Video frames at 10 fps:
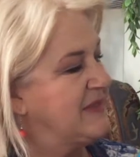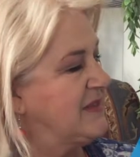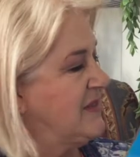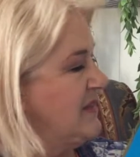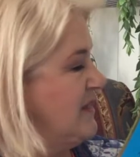
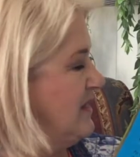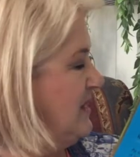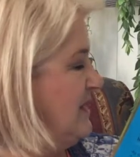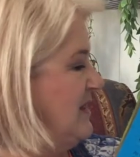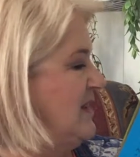
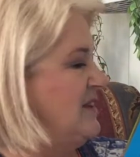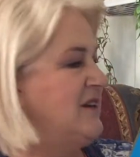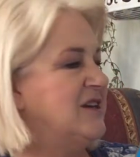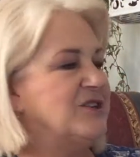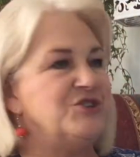
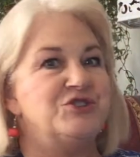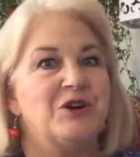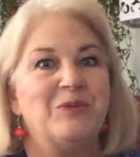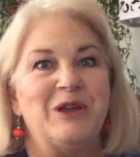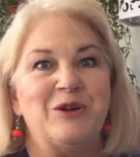A
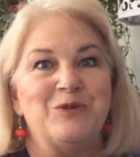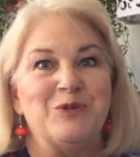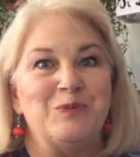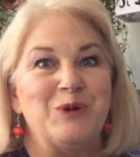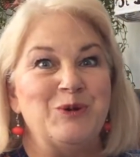joey on
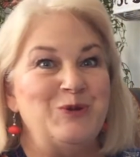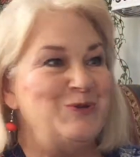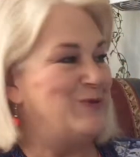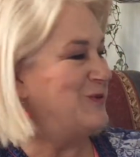the move.